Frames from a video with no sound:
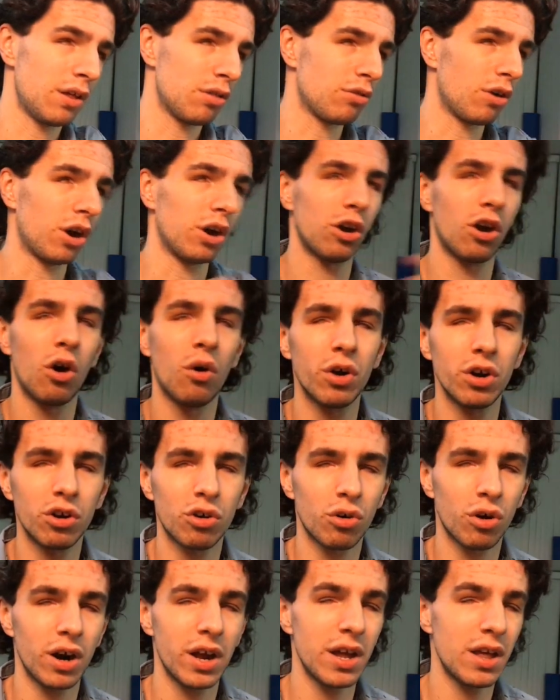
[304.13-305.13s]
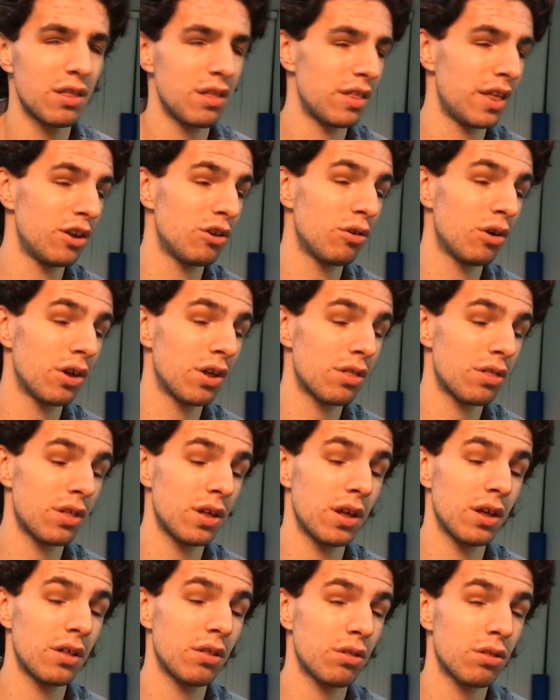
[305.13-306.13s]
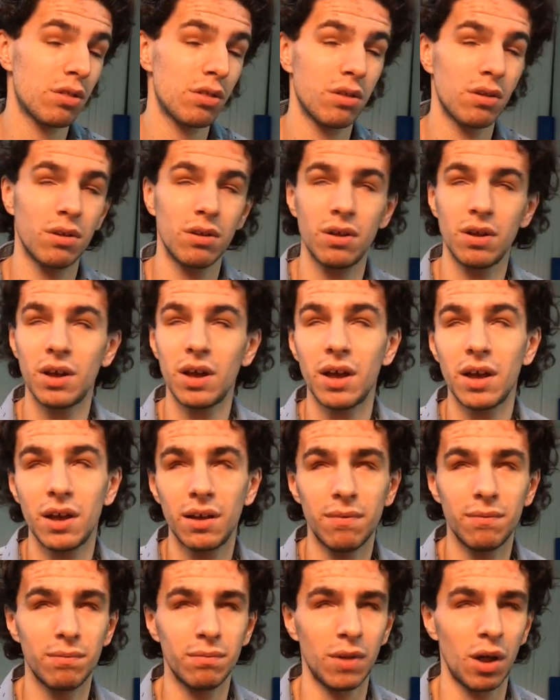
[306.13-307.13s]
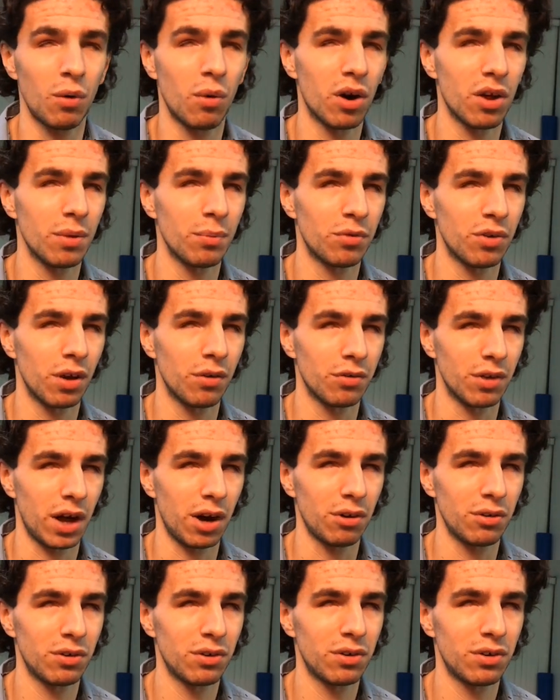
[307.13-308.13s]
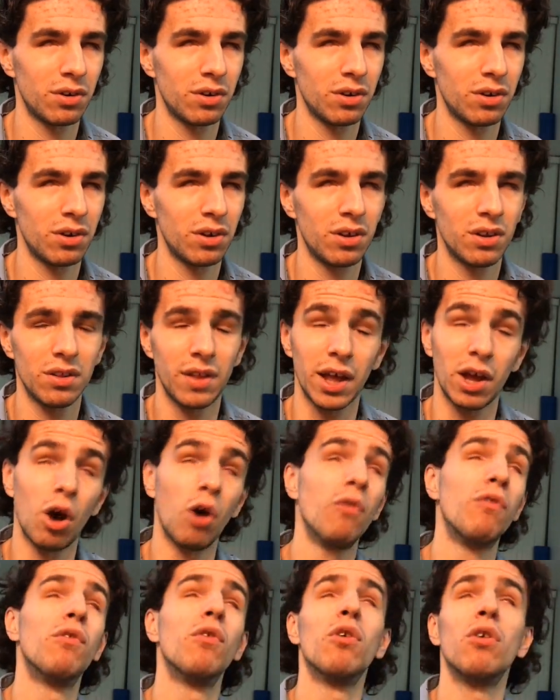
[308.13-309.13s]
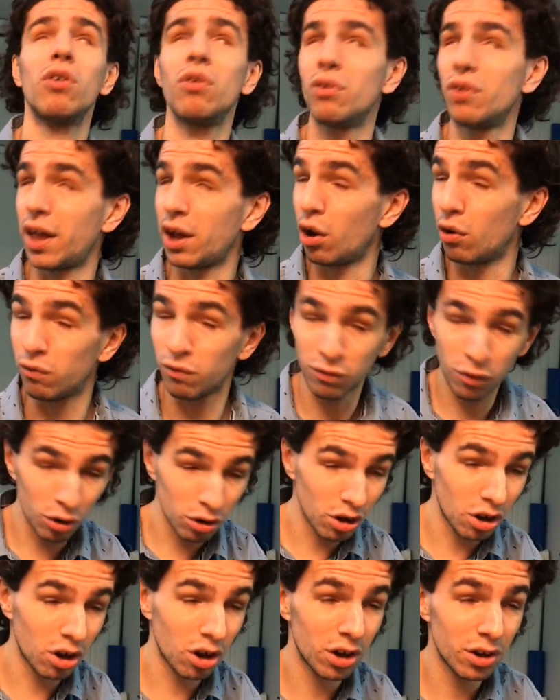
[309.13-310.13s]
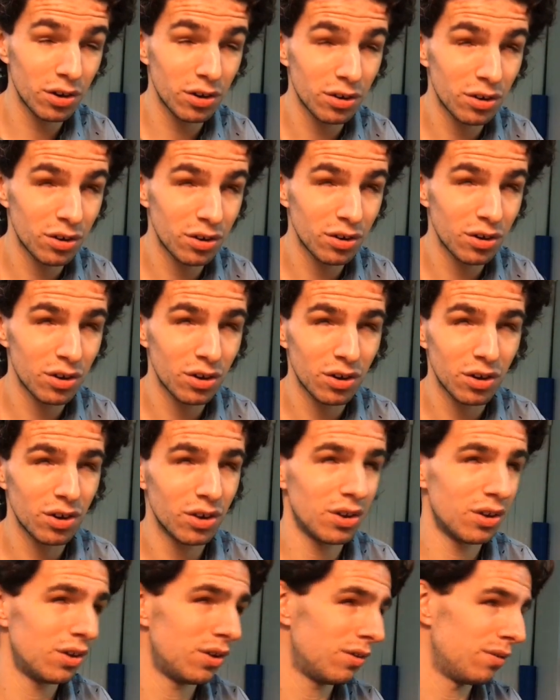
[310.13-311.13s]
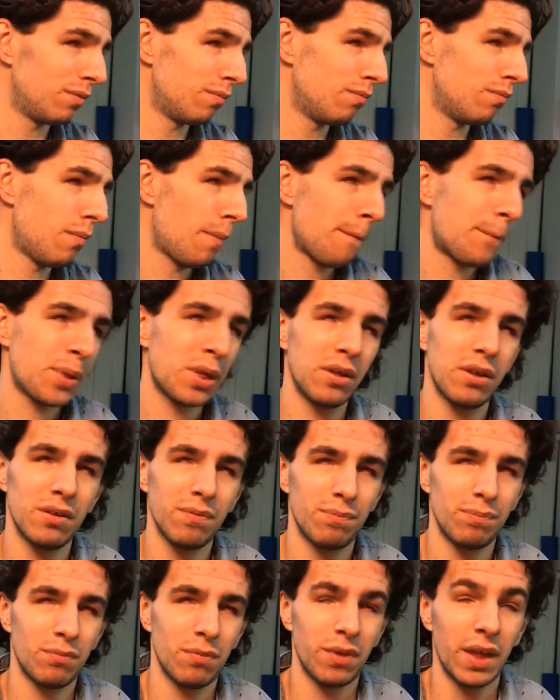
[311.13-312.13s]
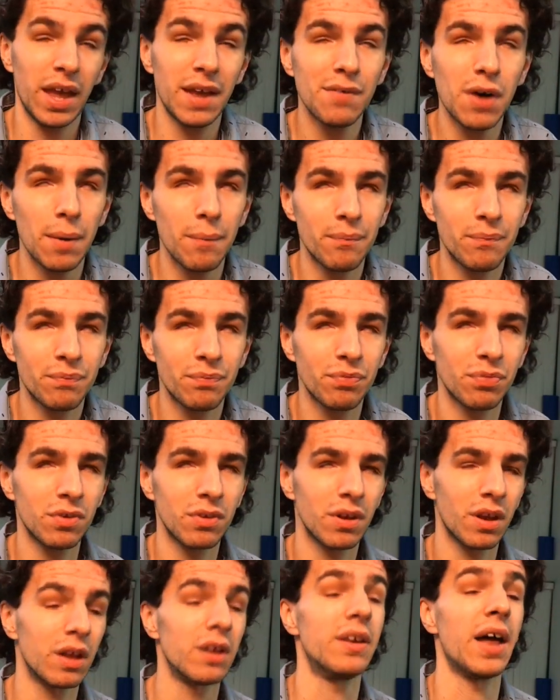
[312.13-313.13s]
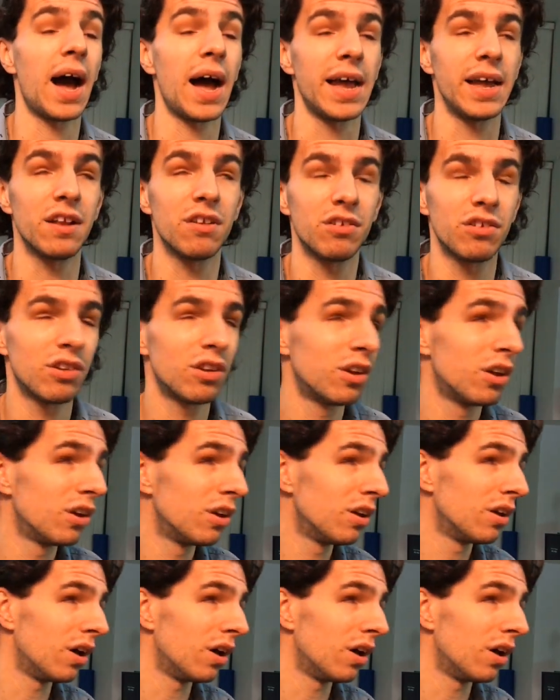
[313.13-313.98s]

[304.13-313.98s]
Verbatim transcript: they start going crazy, they do all these things, they wear themselves out. They go full, they go full on, and they give up. Diets.